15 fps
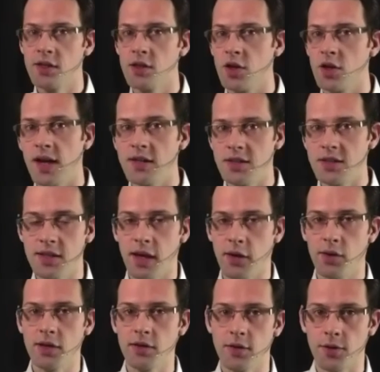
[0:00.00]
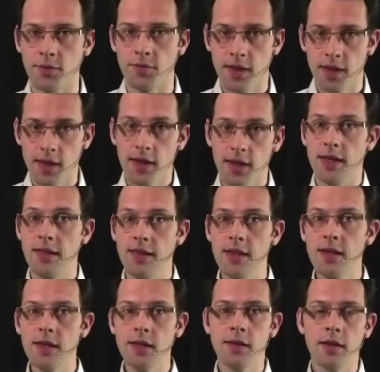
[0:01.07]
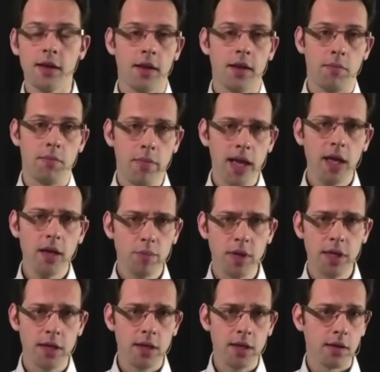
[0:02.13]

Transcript: her IT director, indeed, maybe